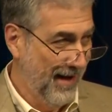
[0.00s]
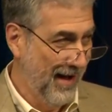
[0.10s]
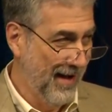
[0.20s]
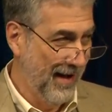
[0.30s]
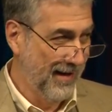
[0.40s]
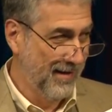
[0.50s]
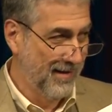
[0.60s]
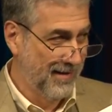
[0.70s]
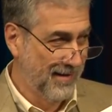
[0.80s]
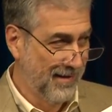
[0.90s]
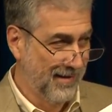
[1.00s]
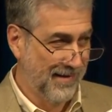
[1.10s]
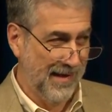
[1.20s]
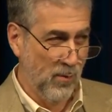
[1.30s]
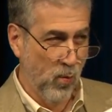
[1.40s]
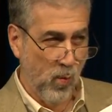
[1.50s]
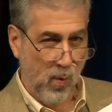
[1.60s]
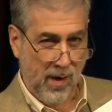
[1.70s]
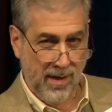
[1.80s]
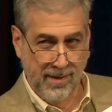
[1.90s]
and I see
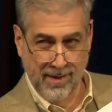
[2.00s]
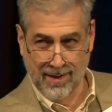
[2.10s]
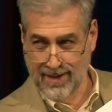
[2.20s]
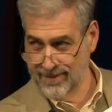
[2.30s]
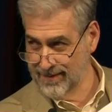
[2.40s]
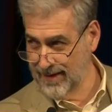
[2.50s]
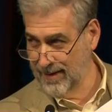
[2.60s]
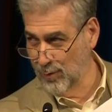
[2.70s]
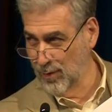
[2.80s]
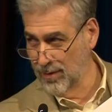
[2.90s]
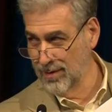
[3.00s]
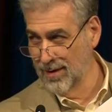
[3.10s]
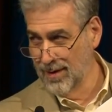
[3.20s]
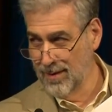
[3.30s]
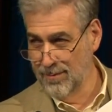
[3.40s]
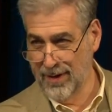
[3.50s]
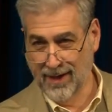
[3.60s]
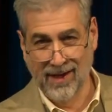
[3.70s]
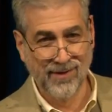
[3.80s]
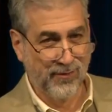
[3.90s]
one last table
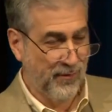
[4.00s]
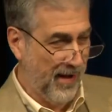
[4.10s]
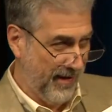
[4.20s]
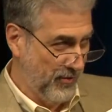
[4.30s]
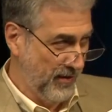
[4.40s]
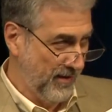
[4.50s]
picking its strategy.